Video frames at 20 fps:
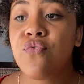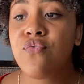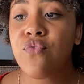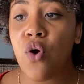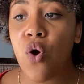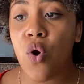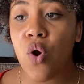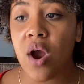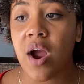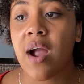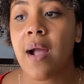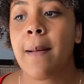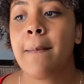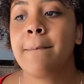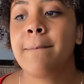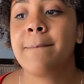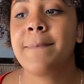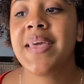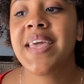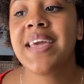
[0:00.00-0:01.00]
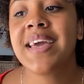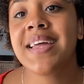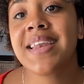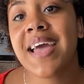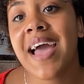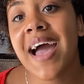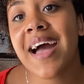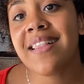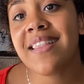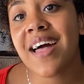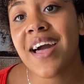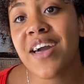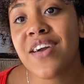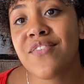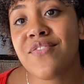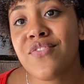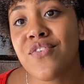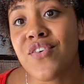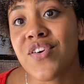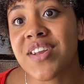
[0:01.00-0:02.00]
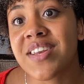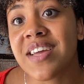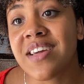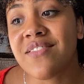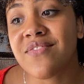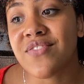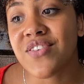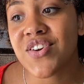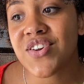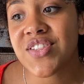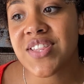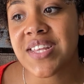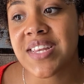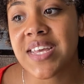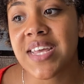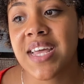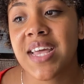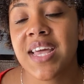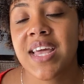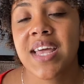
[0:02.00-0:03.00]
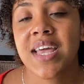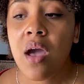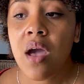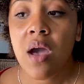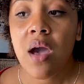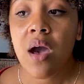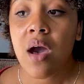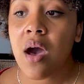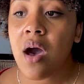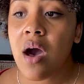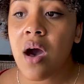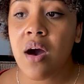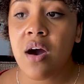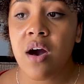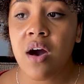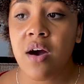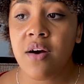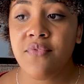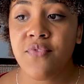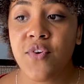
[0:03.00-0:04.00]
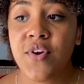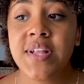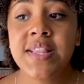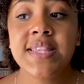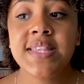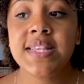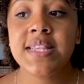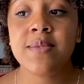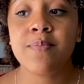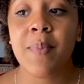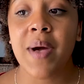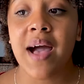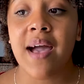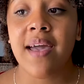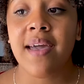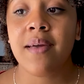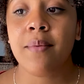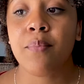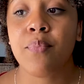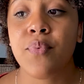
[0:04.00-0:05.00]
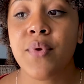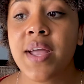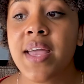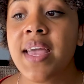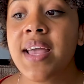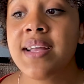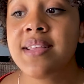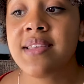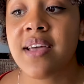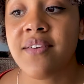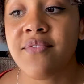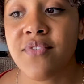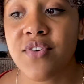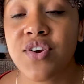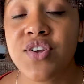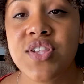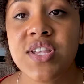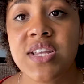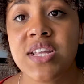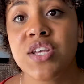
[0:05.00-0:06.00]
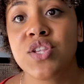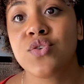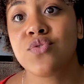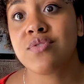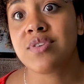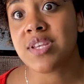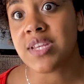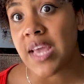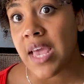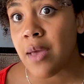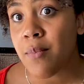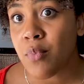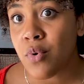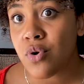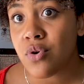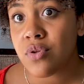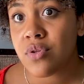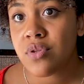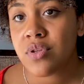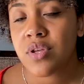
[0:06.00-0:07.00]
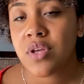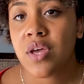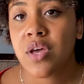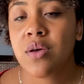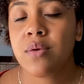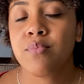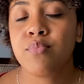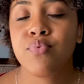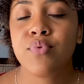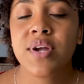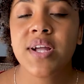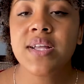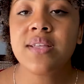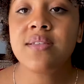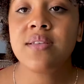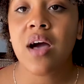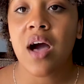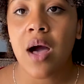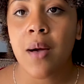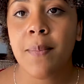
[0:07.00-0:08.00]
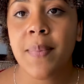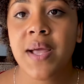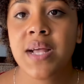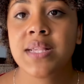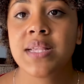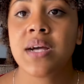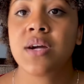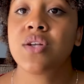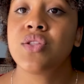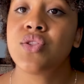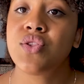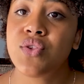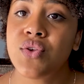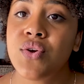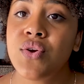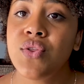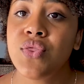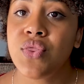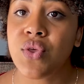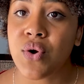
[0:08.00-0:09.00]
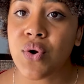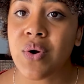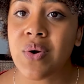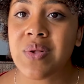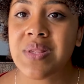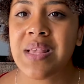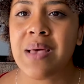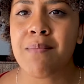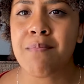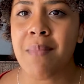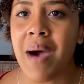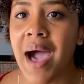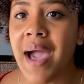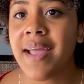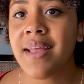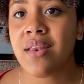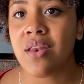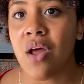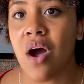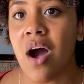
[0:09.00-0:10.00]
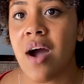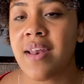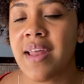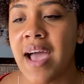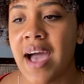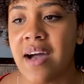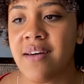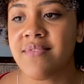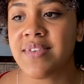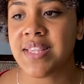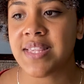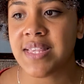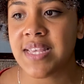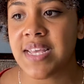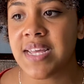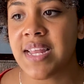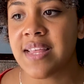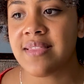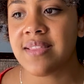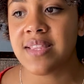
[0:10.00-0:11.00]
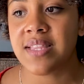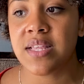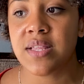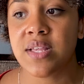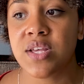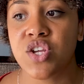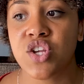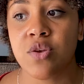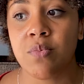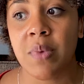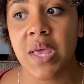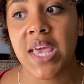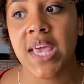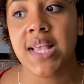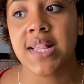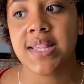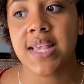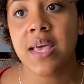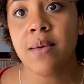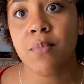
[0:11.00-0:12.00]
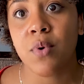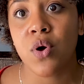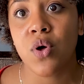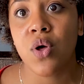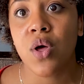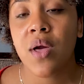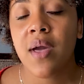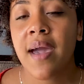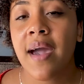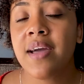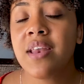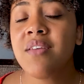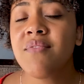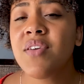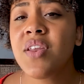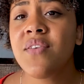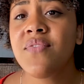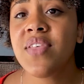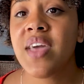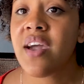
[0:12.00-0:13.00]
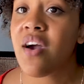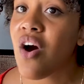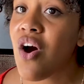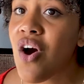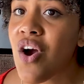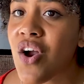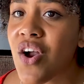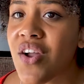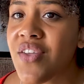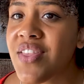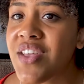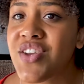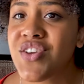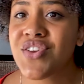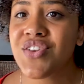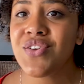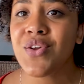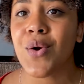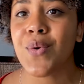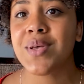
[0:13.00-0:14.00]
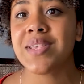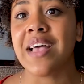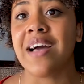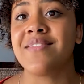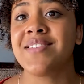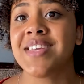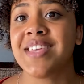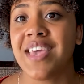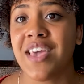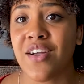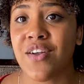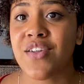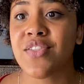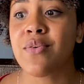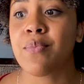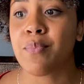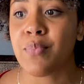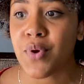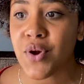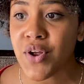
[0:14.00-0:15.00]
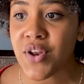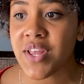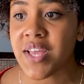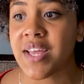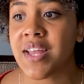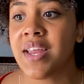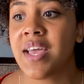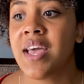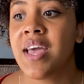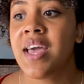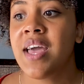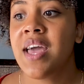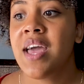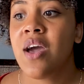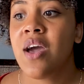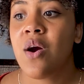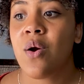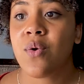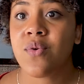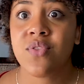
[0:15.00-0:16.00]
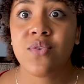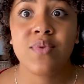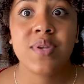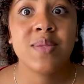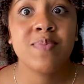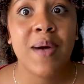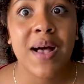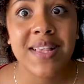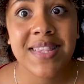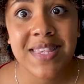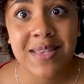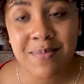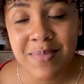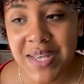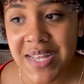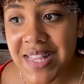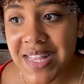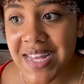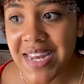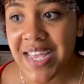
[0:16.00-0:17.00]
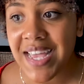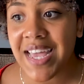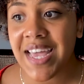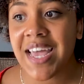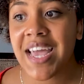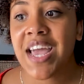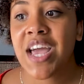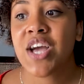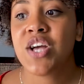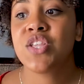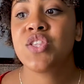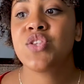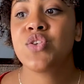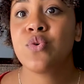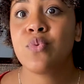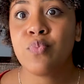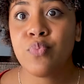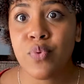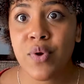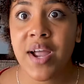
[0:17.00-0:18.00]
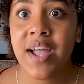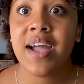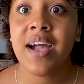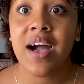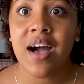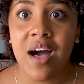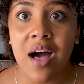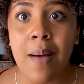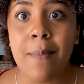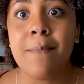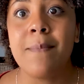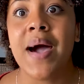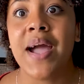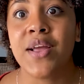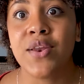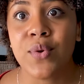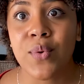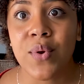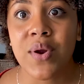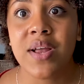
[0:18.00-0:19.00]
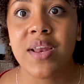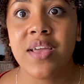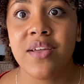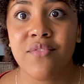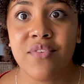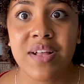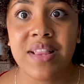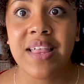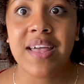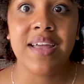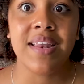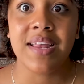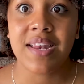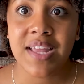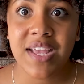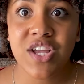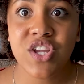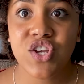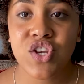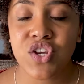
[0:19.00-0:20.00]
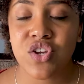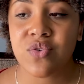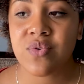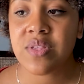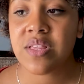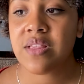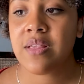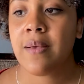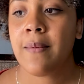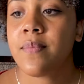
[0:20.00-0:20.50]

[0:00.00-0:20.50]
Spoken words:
4, be an ally for diversity. For instance, by bringing diversity to the table. Bring topics that concern those that might not have a seat at the decision-making table. And even if they are, they shouldn't always have to carry the burden or the responsibility to bring up minority-related issues.